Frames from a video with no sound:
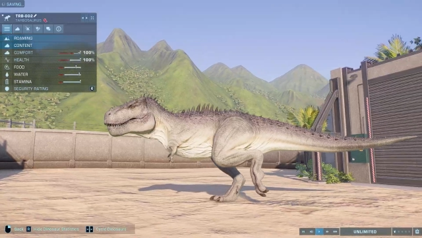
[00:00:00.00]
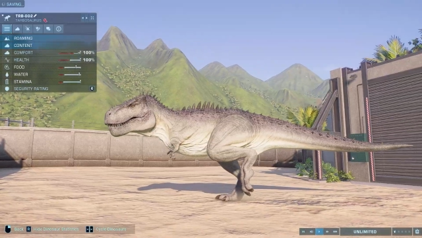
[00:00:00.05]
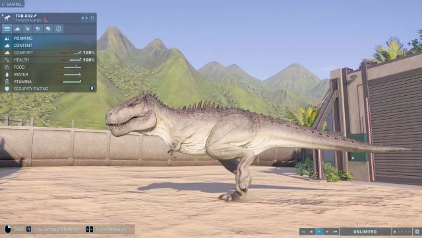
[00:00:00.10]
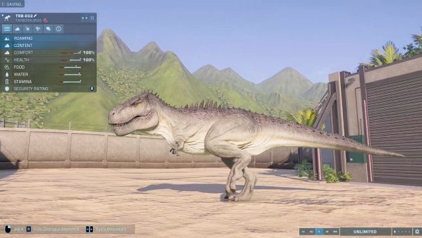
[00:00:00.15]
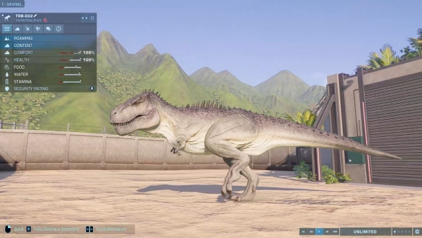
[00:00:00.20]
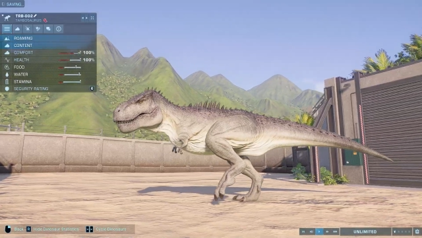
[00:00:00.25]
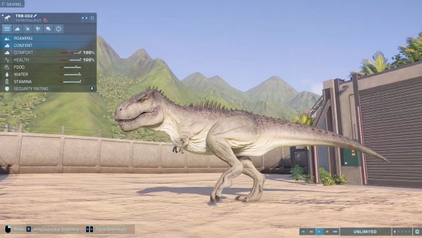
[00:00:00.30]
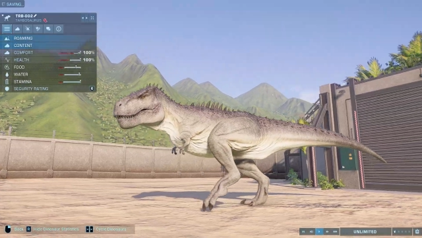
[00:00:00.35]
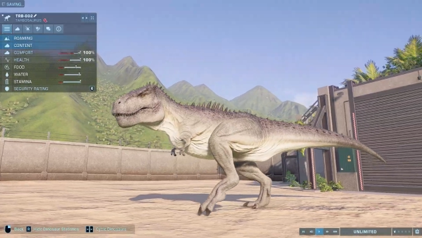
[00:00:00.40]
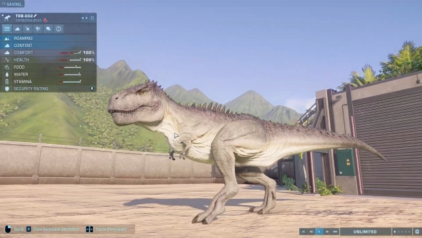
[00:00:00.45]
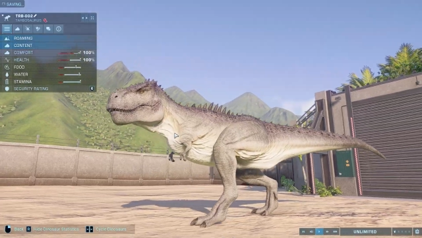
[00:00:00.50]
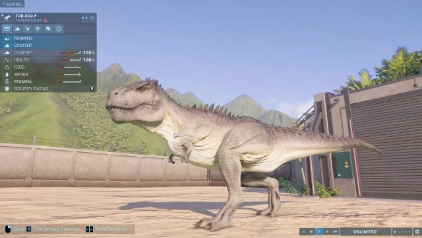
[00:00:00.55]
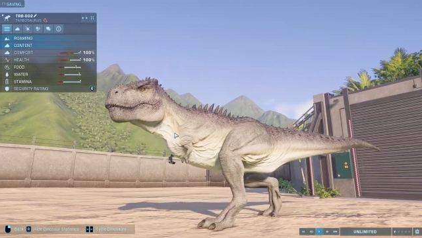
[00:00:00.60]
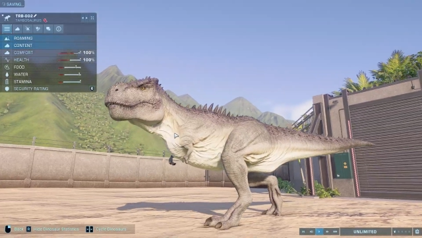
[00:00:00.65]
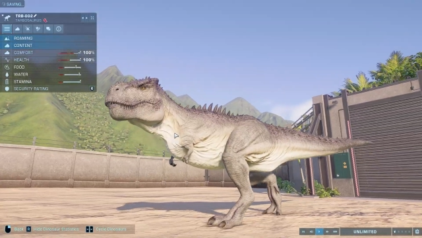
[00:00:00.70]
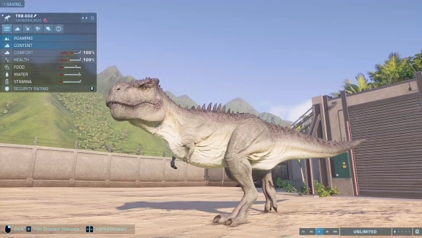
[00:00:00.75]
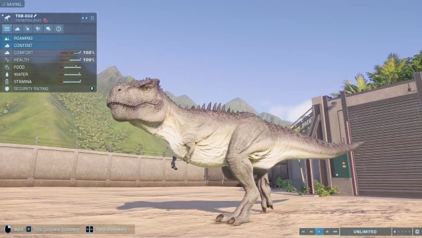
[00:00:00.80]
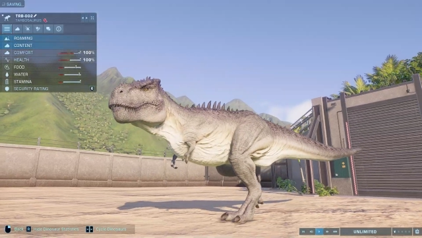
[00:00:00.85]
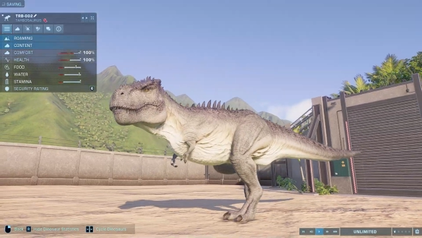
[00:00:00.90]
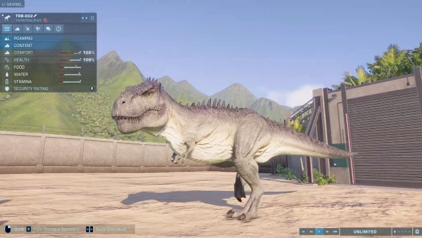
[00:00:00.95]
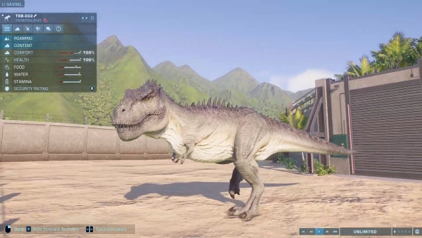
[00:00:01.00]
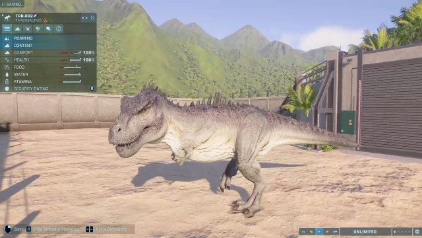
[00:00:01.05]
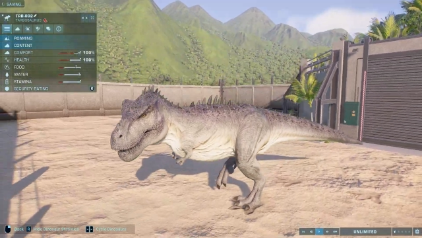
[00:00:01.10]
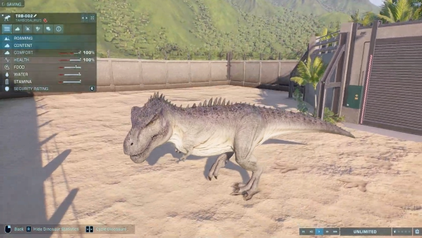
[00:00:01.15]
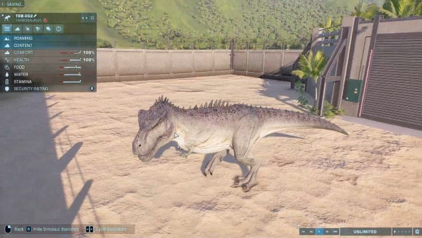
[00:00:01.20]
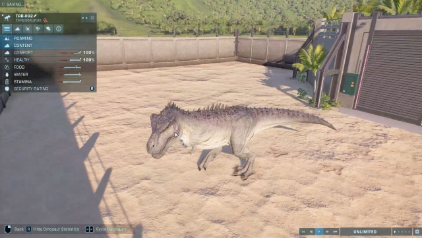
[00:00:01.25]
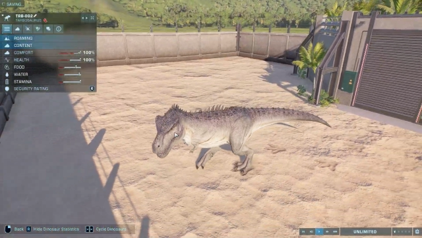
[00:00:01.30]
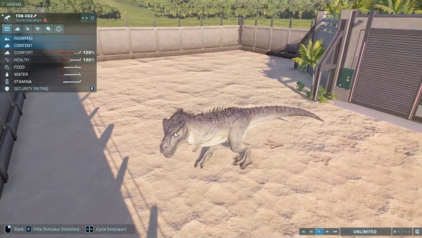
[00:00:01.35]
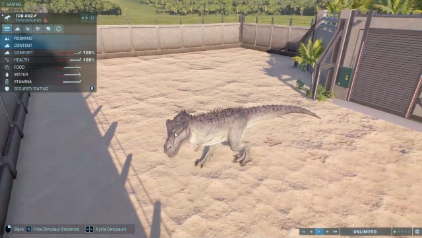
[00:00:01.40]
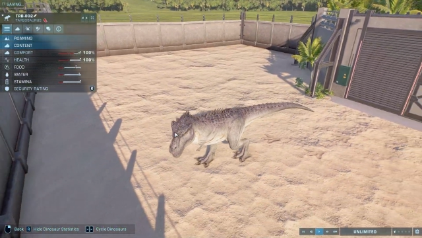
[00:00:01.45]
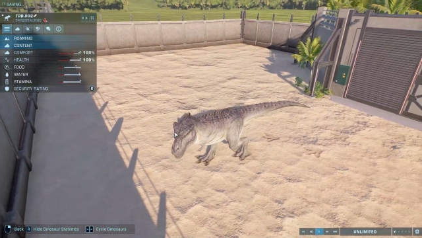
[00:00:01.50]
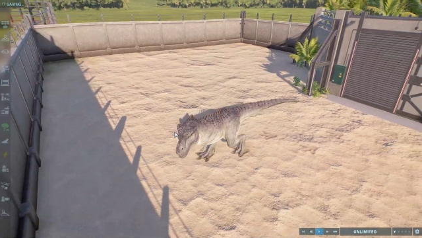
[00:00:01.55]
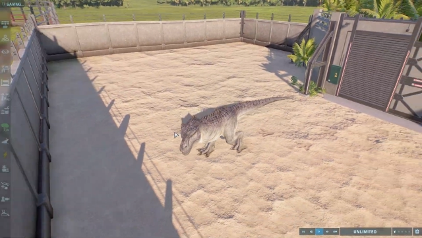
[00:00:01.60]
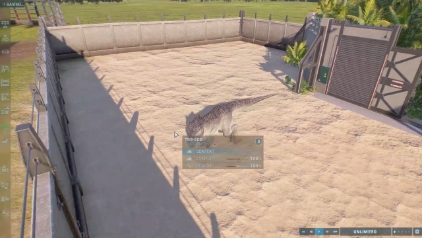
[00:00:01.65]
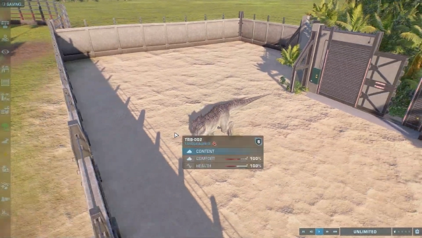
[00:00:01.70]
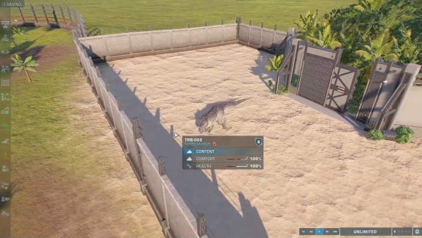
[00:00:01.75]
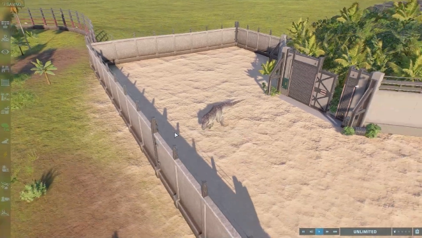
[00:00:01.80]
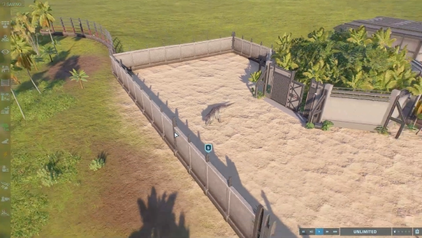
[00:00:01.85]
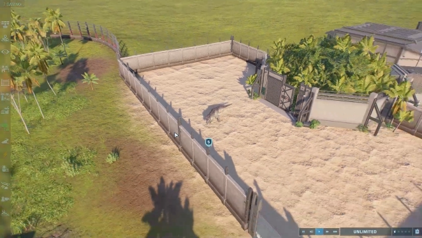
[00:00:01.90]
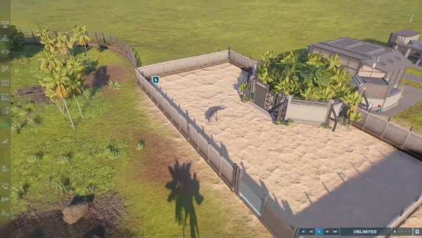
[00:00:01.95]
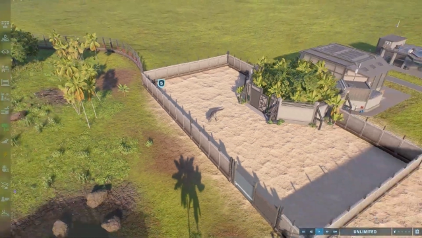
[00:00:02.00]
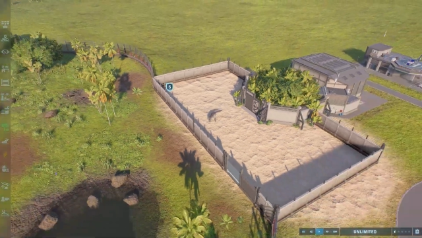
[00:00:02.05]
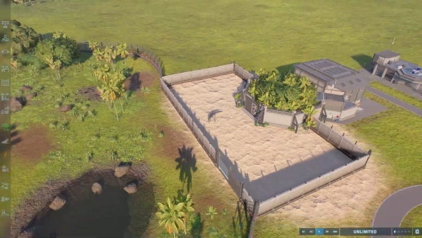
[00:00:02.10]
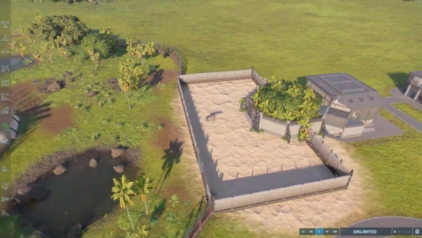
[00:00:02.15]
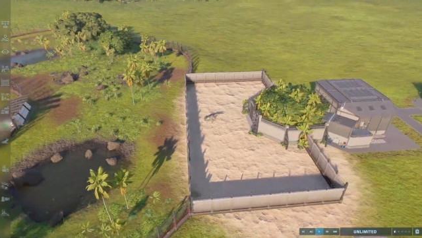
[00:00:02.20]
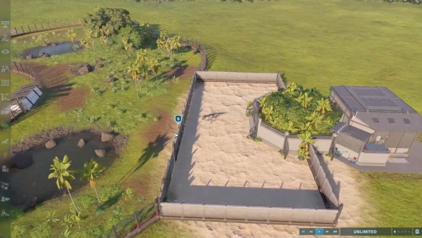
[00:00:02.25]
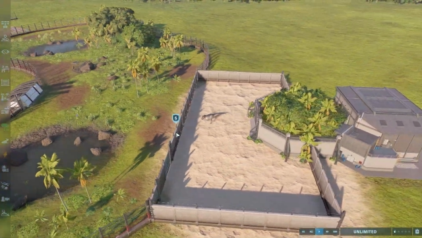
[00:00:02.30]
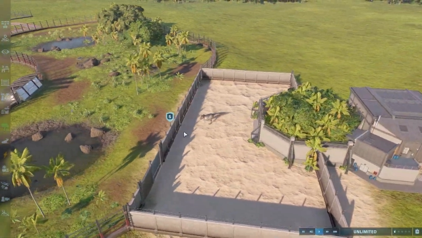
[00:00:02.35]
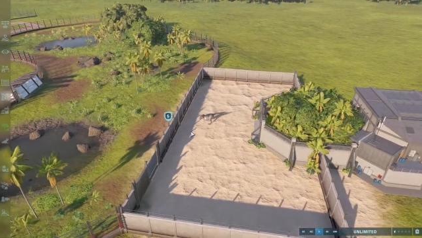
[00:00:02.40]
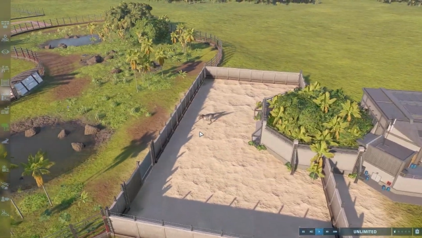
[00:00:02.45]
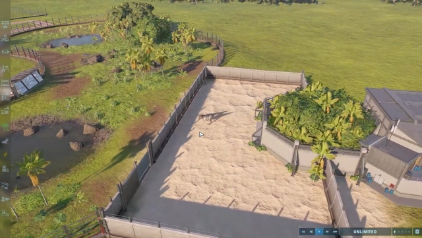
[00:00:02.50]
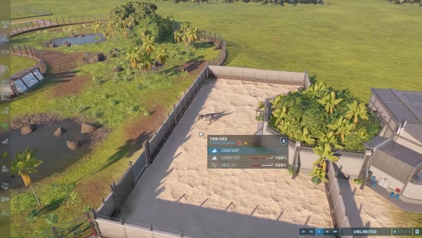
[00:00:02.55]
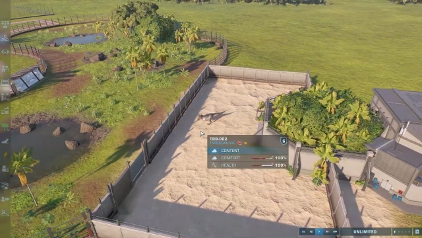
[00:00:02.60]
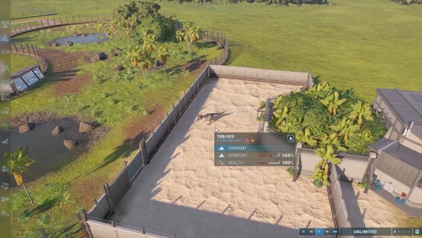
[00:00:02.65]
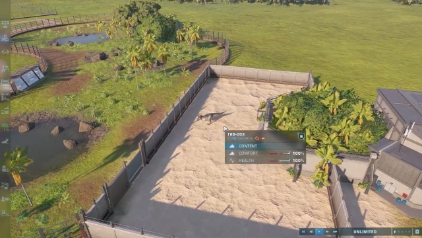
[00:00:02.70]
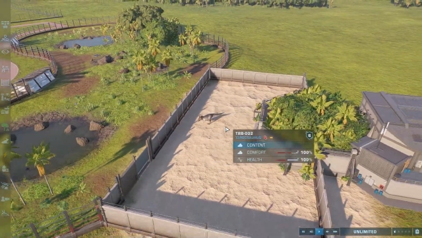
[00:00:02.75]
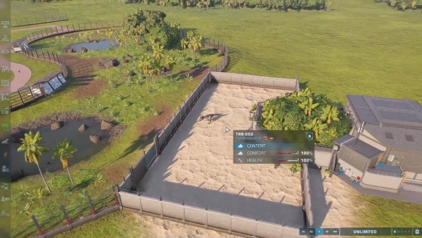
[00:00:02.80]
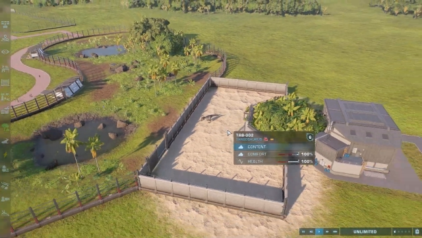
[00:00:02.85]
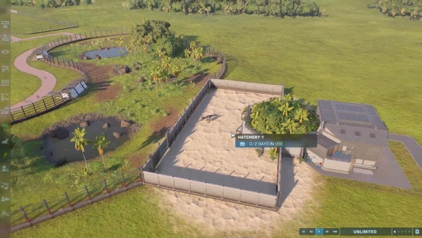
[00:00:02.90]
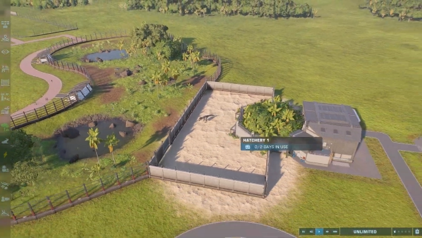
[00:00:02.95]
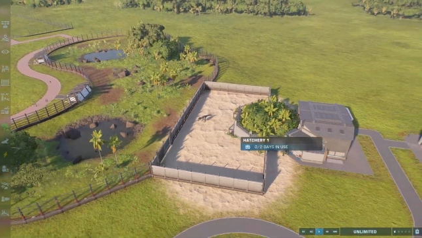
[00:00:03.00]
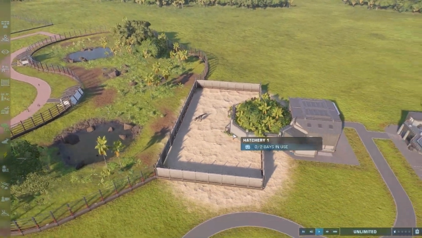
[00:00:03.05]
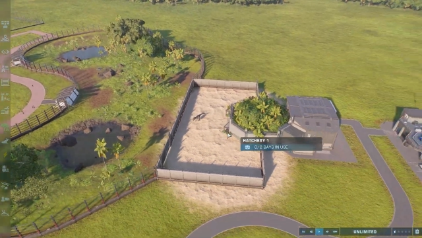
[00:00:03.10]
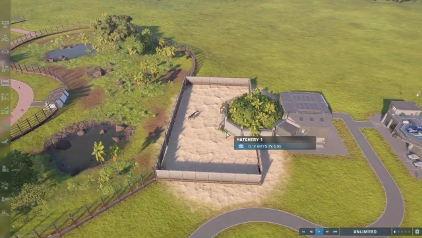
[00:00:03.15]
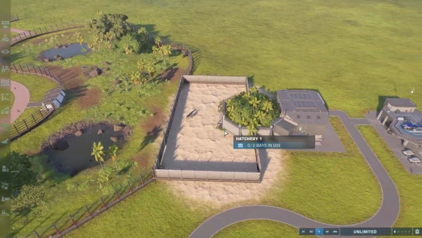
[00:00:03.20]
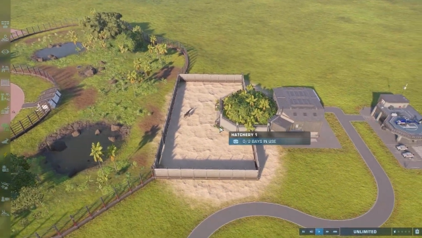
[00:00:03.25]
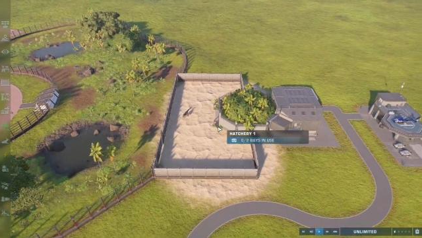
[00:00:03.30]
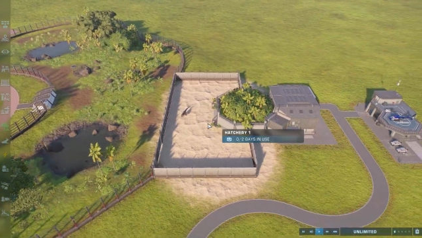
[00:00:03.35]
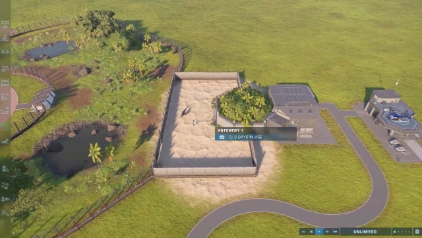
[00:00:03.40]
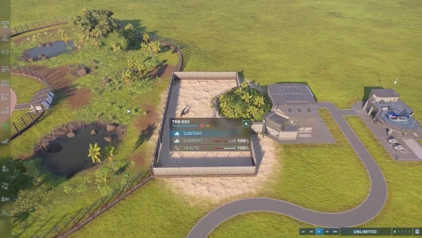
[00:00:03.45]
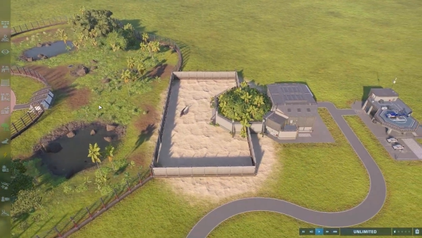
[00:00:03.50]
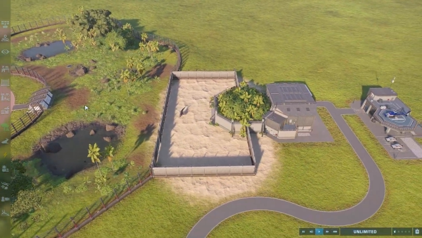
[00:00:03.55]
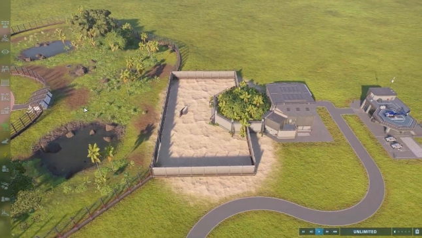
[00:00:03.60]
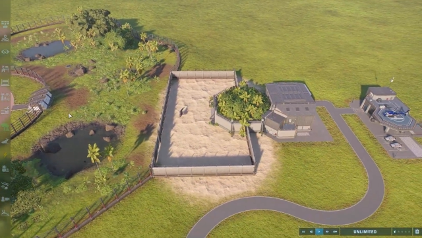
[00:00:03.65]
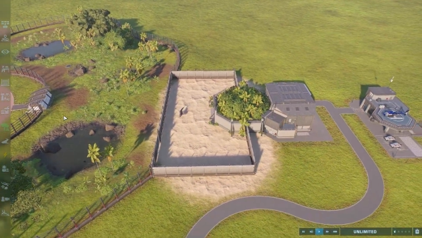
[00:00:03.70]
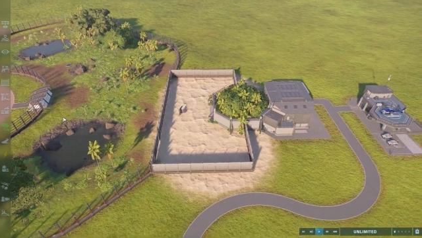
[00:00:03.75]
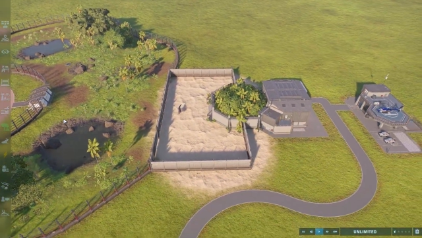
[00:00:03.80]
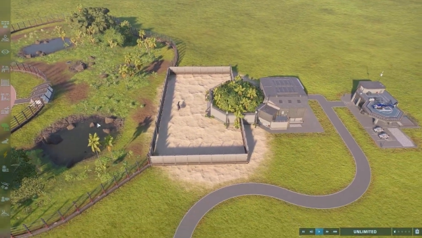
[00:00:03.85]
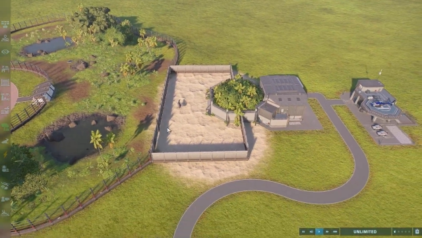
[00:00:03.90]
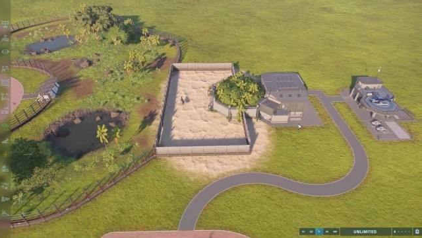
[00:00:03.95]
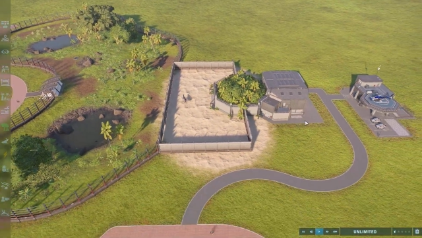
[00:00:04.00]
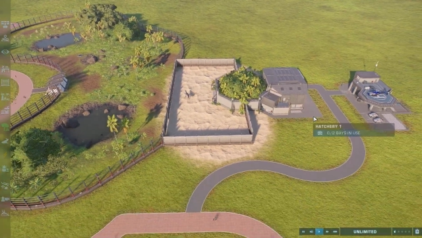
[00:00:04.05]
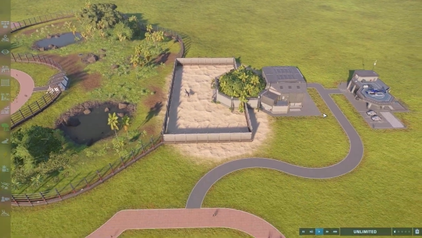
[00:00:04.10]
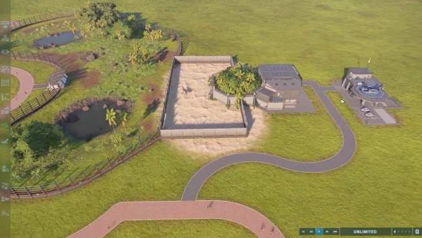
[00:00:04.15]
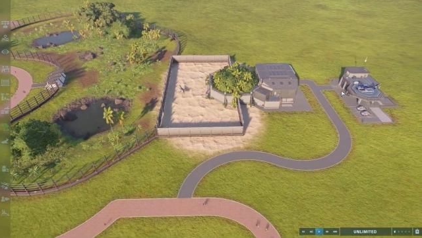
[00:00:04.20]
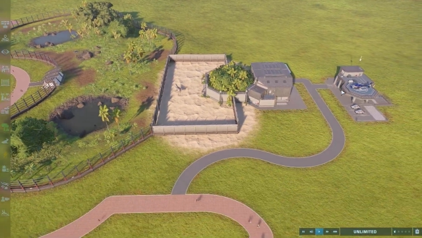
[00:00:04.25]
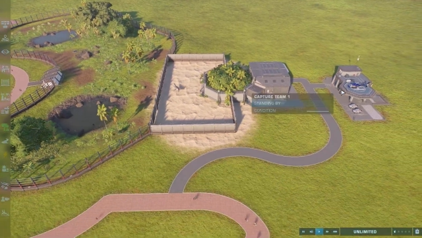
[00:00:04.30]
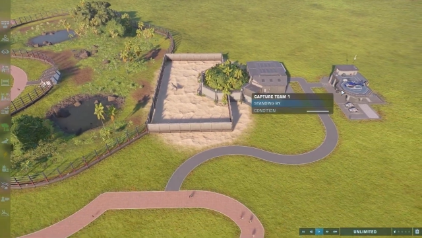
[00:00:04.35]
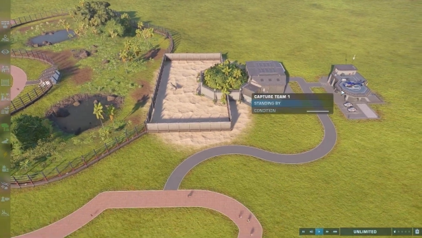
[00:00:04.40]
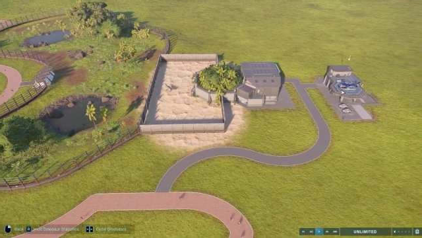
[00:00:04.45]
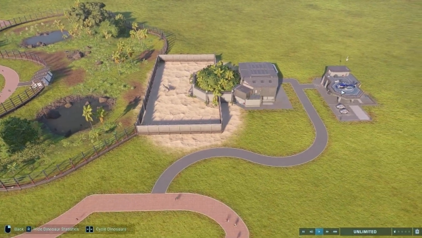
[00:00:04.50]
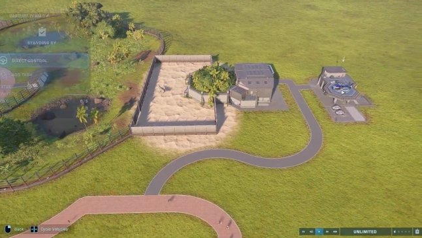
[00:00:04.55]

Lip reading: No face is visible, so there are no lips to read.